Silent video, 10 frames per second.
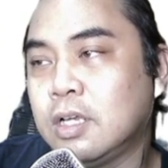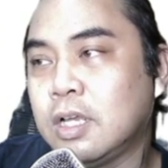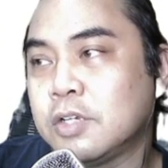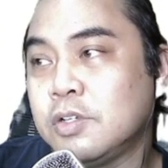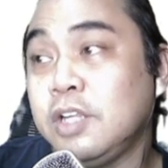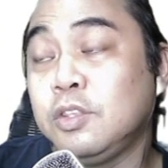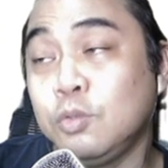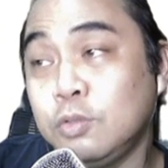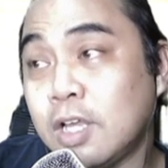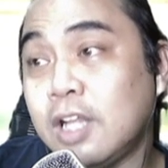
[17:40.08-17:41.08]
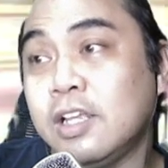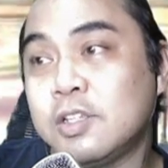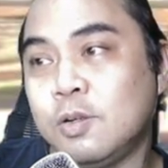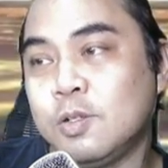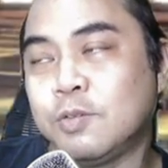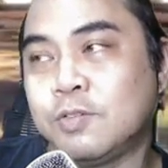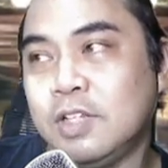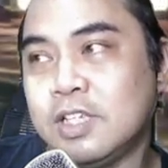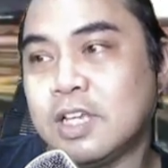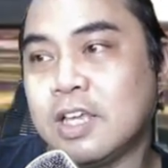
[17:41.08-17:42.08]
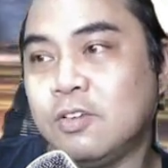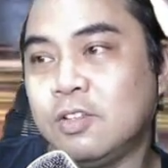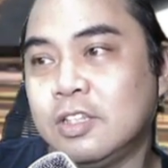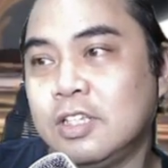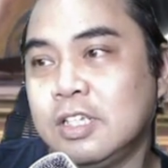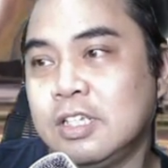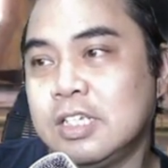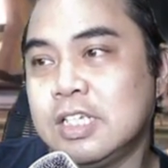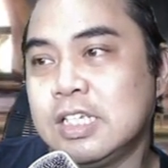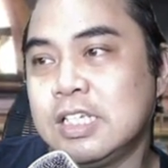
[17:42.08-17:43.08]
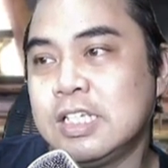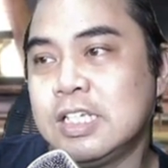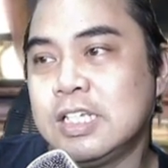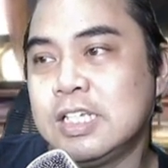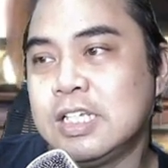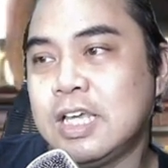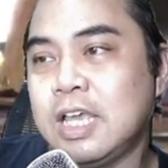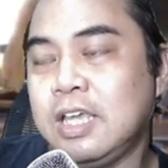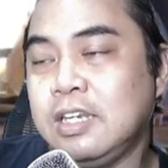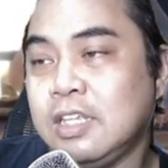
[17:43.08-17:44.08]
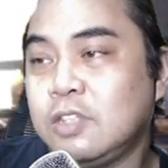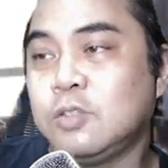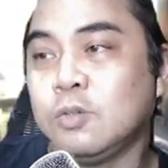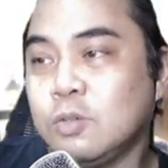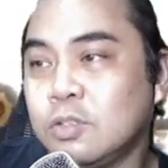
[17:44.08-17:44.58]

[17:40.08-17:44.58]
Actually, two Talias also for this account. I need two